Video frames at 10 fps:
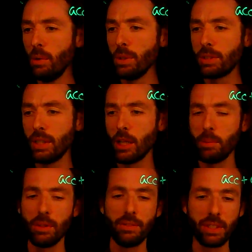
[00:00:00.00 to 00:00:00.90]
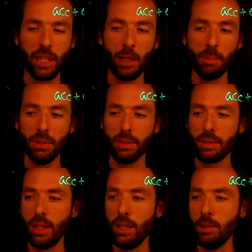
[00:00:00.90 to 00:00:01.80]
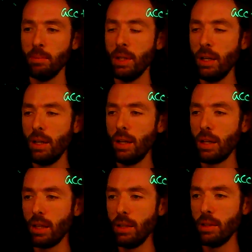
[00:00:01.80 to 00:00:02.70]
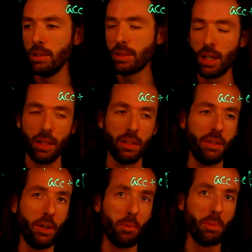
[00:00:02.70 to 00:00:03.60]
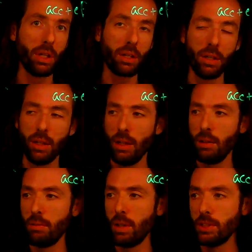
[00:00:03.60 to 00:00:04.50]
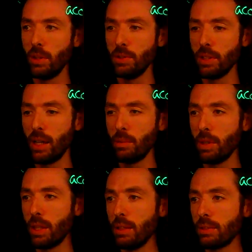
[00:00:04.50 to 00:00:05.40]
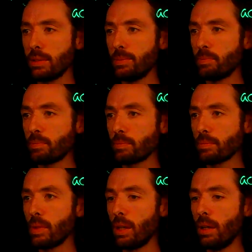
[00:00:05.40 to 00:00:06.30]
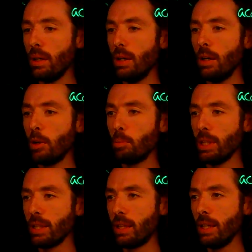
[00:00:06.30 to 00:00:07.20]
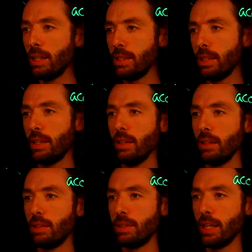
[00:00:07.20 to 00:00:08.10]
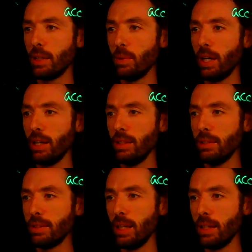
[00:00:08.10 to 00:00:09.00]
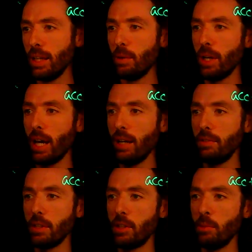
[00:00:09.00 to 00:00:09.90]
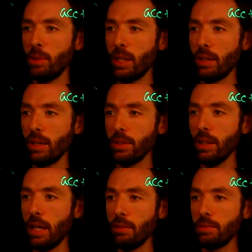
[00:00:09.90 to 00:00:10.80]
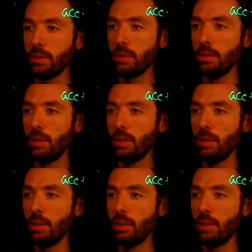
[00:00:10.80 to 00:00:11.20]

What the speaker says: We'll see a couple of examples in the Scala notebook associated with this. But the key idea here to take away is that, yeah, we have an accumulator on the left,